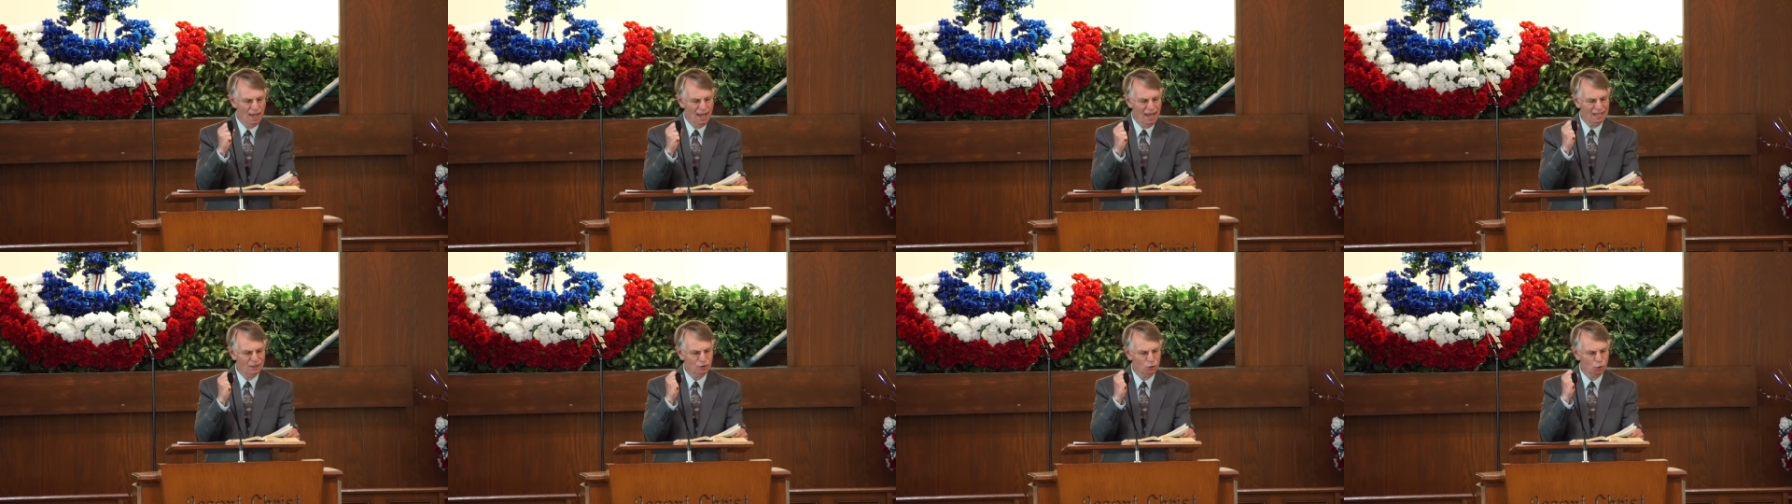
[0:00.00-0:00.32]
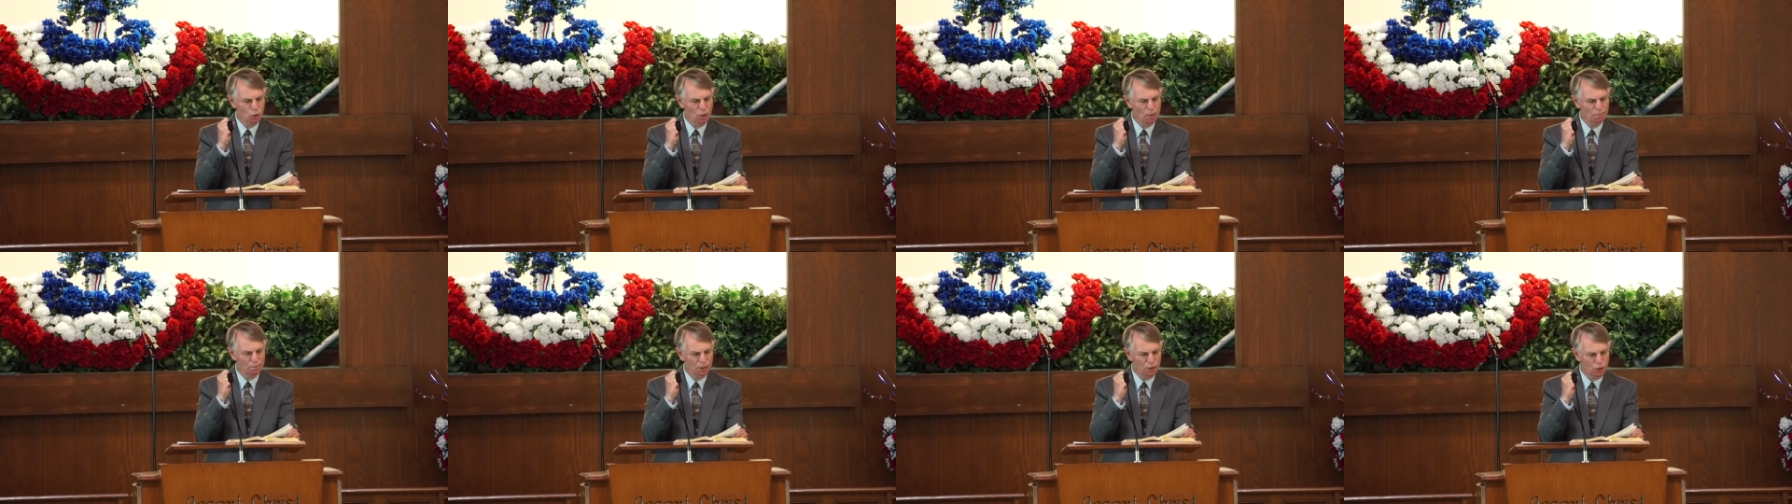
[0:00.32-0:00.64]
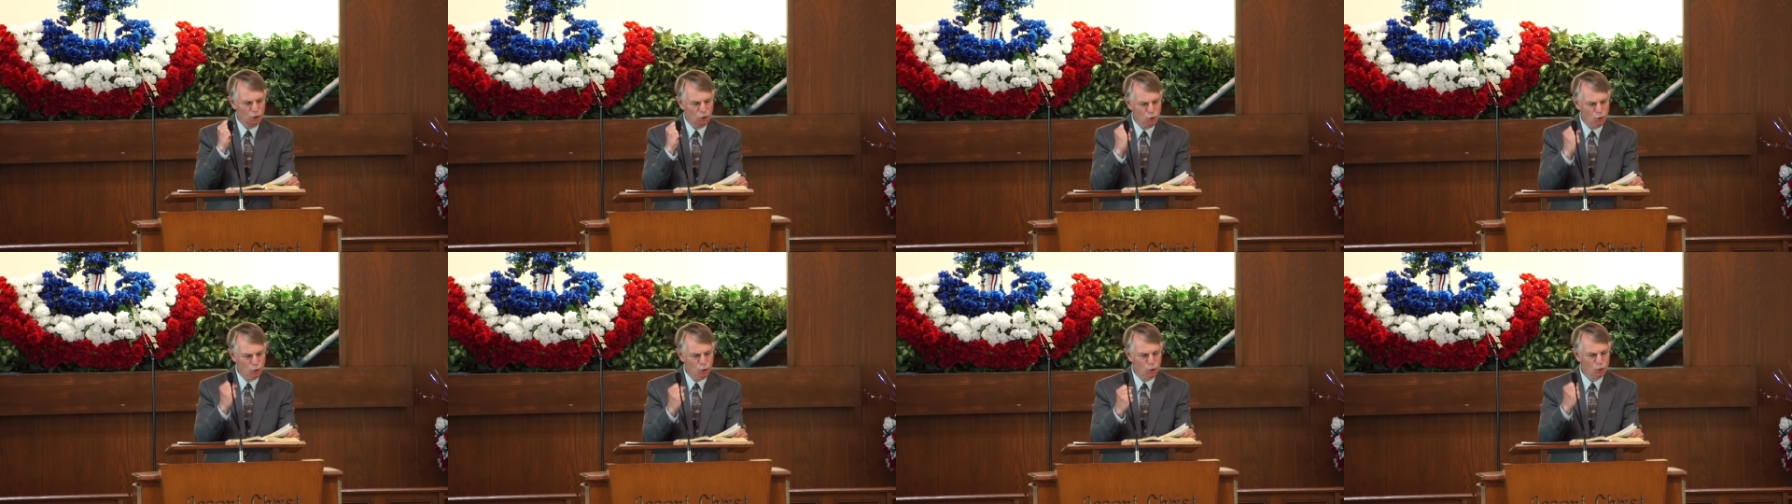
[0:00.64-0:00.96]
and so I'm going
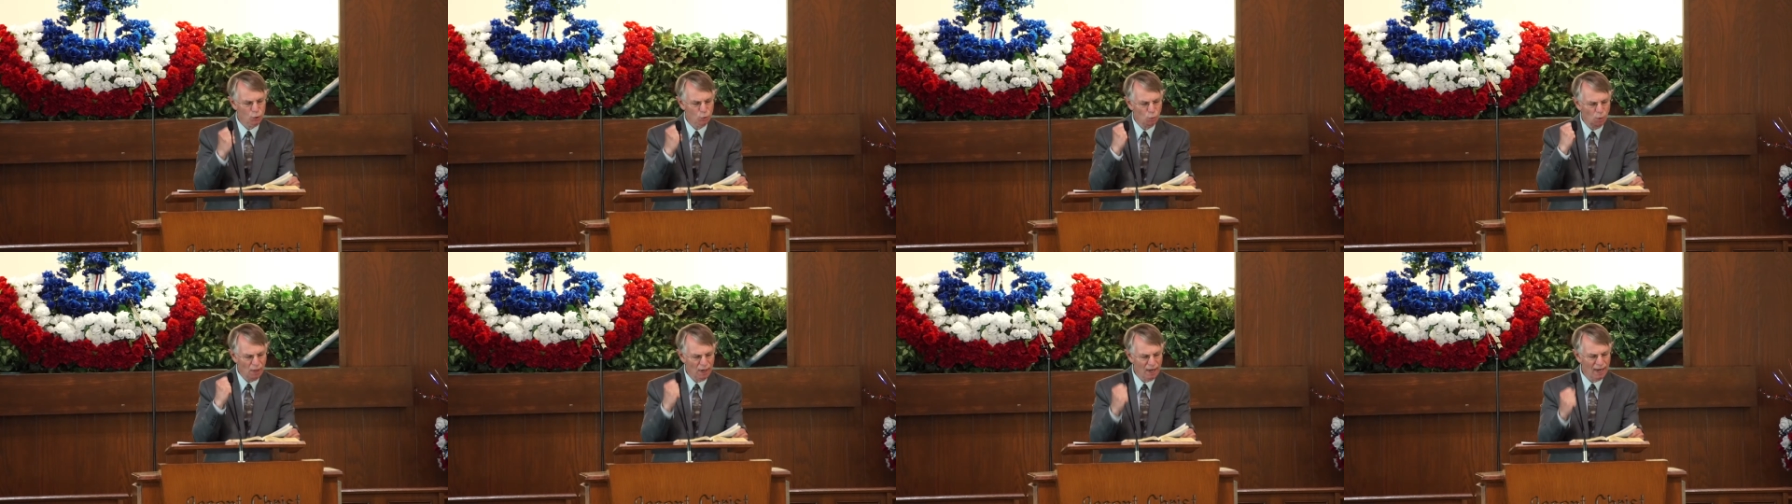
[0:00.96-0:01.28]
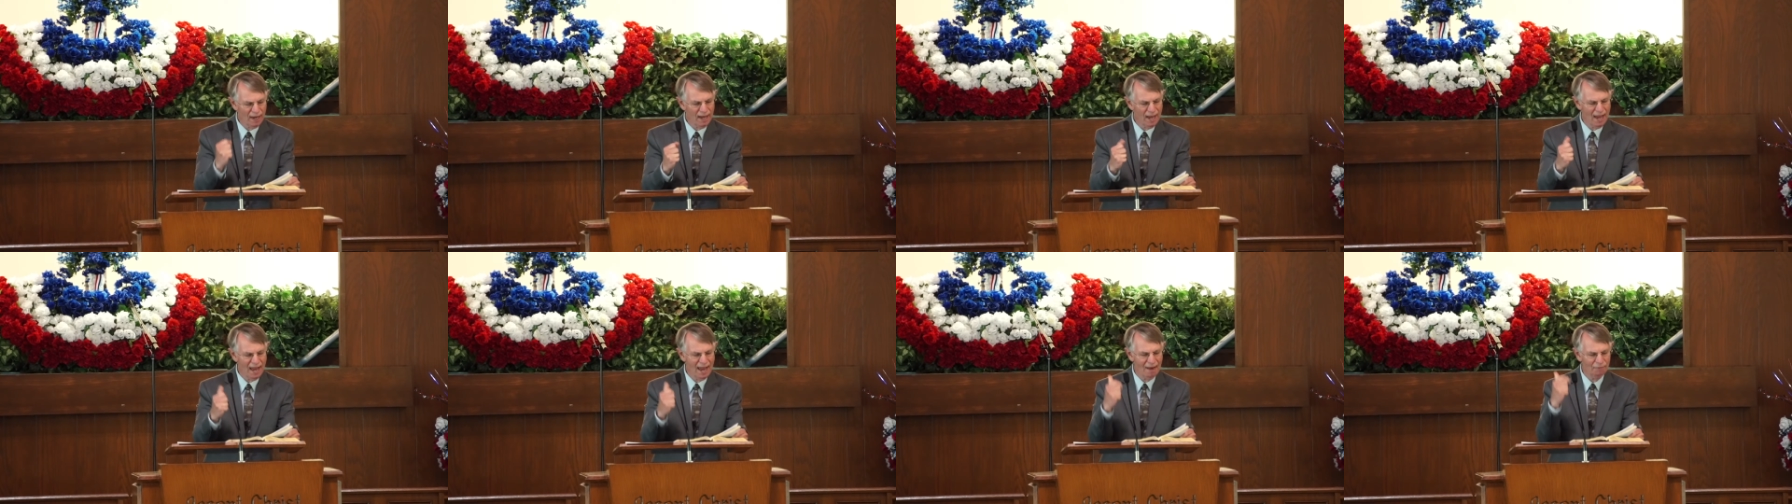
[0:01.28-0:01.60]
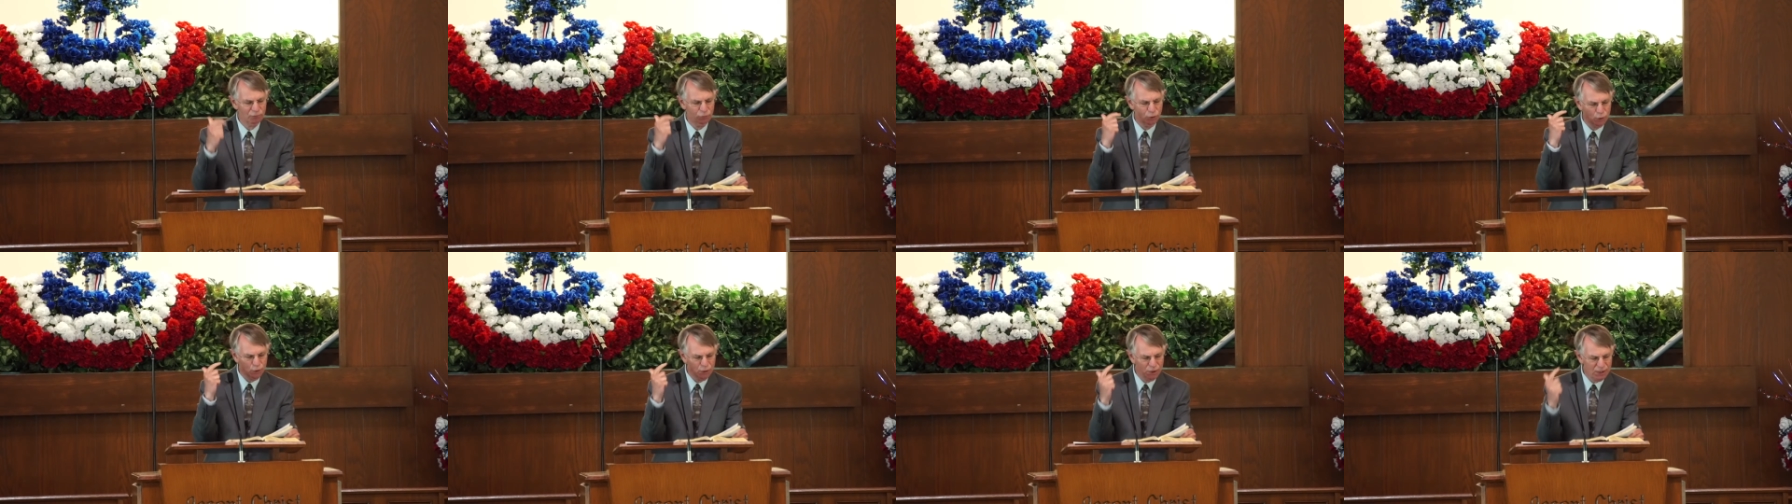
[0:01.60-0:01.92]
to use what I have to